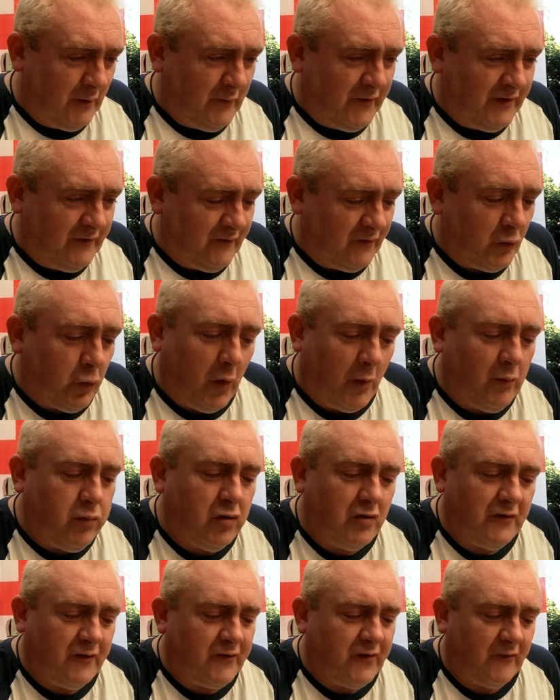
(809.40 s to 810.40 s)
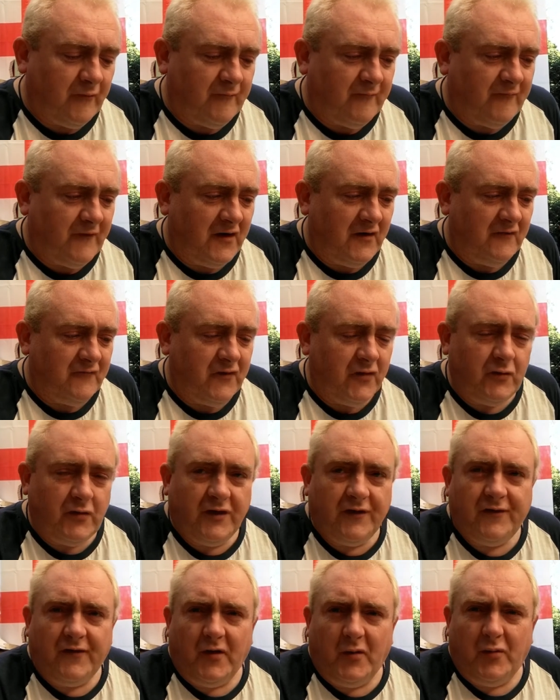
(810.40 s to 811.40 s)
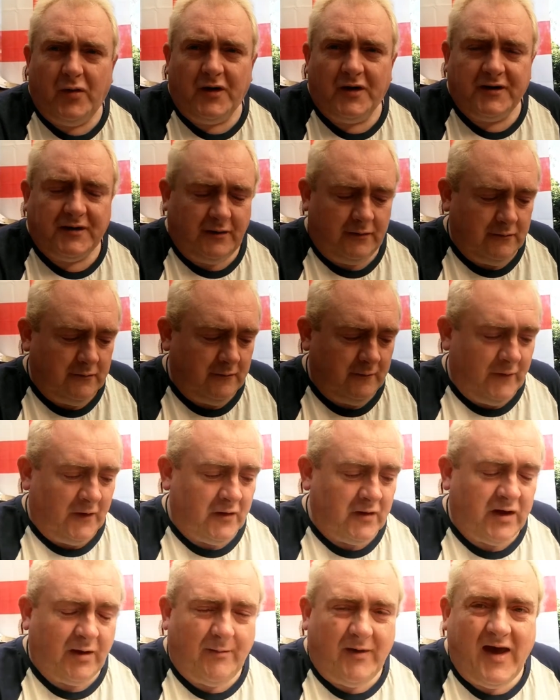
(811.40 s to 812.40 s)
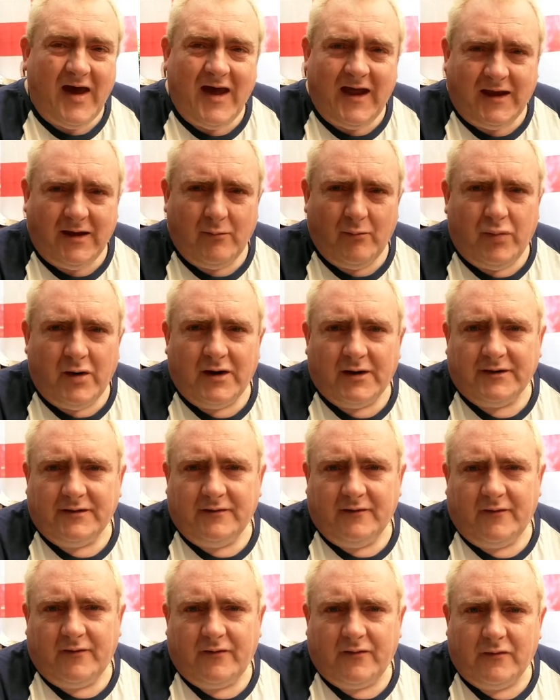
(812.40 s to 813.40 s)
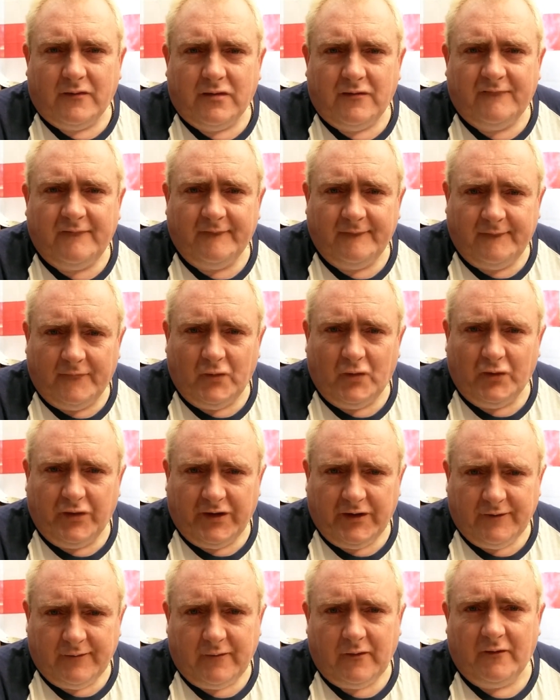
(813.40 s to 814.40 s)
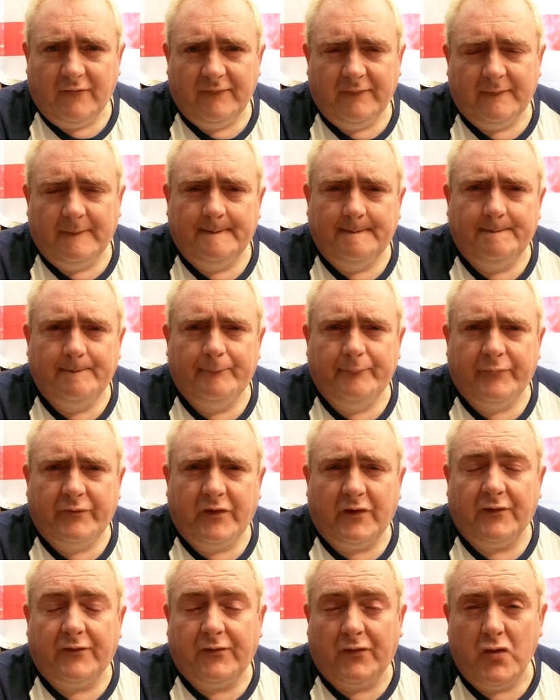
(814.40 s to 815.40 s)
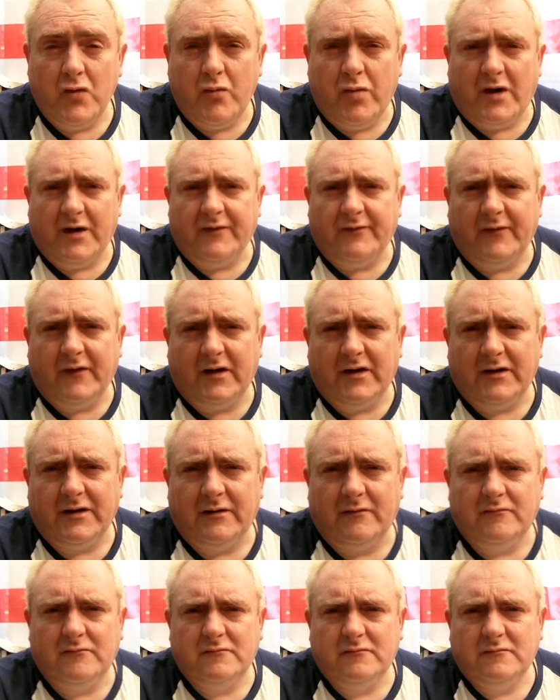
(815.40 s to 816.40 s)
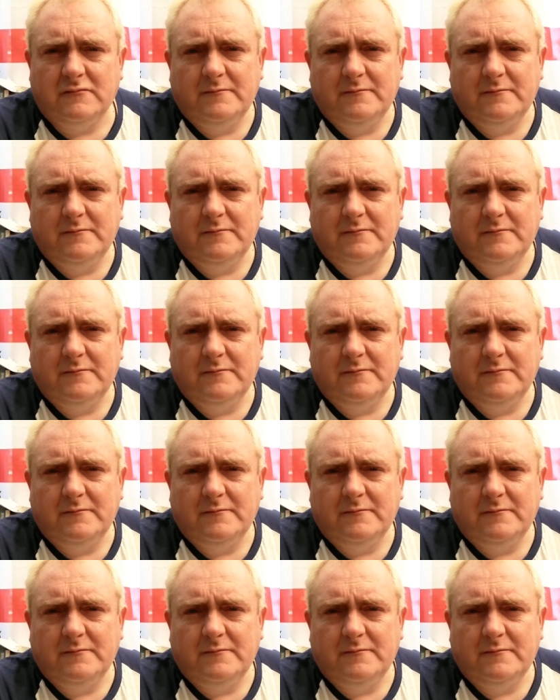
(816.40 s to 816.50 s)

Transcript: That means there's 1.75 units in a pint. That'll give me 8 pints for 4 days off. So that's 2 pints a night.